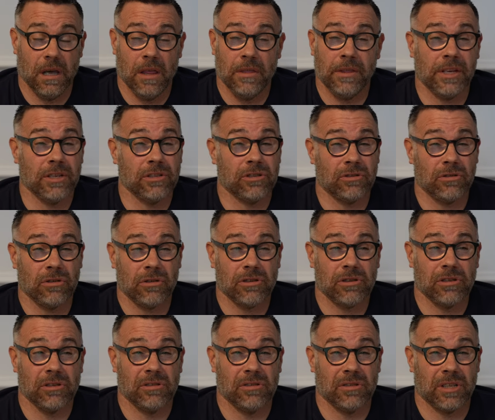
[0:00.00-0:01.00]
The
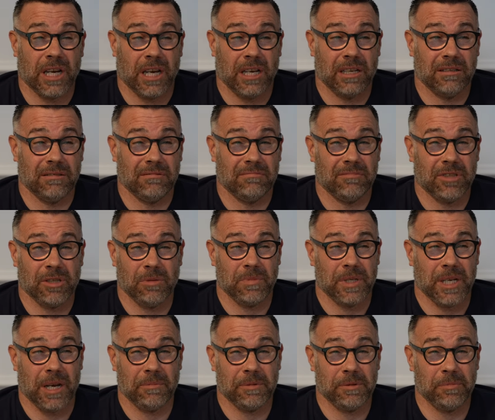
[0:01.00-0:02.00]
instructions can
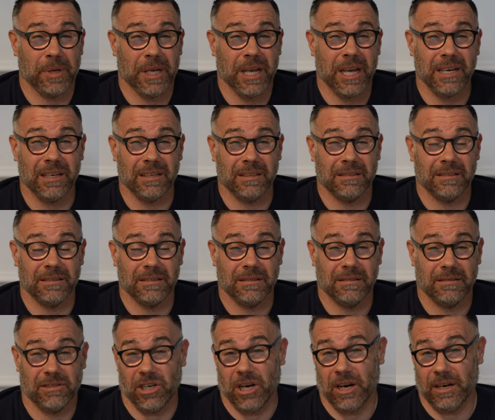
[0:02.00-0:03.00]
sometimes be in
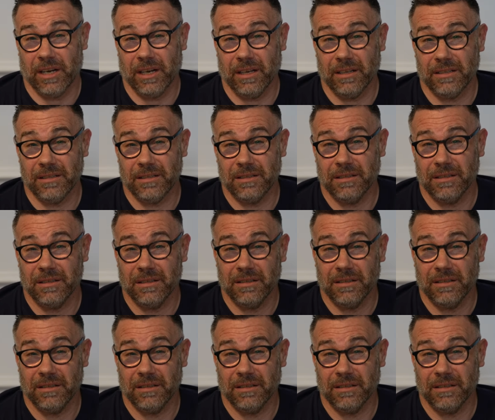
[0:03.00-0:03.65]
Chinese,